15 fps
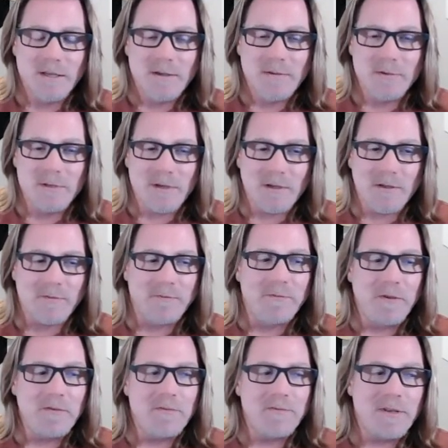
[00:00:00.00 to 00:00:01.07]
we're talking about
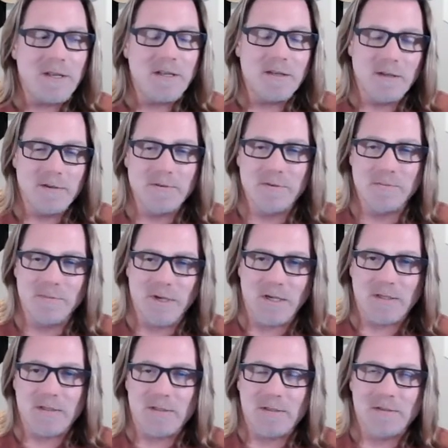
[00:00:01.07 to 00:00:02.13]

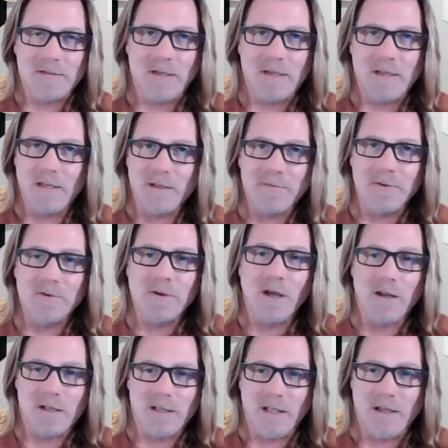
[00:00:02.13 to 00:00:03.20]
$1,500. Okay, if you're
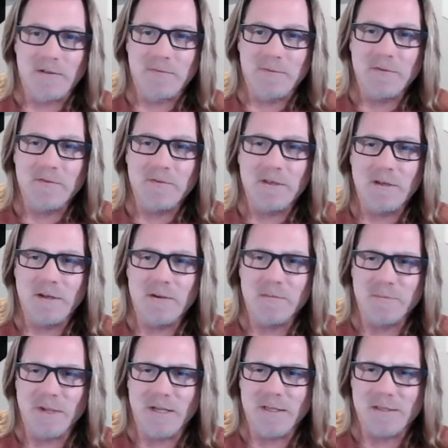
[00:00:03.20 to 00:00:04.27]
not a client,
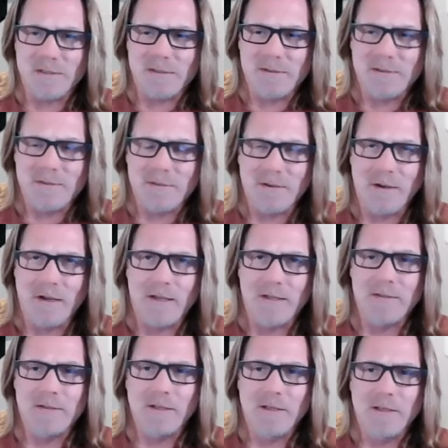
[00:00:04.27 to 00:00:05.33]
$1,500. All right,
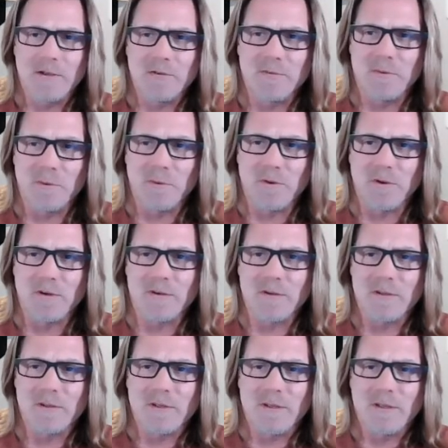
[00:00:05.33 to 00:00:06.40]
for
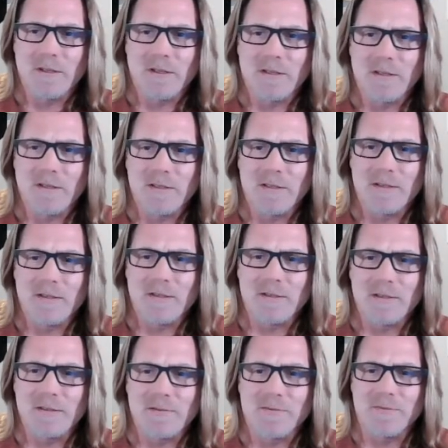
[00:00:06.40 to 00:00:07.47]

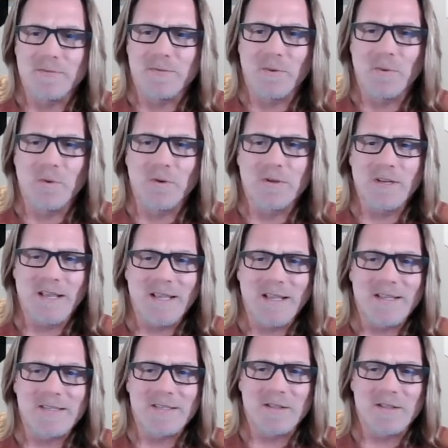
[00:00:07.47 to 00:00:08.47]
4 days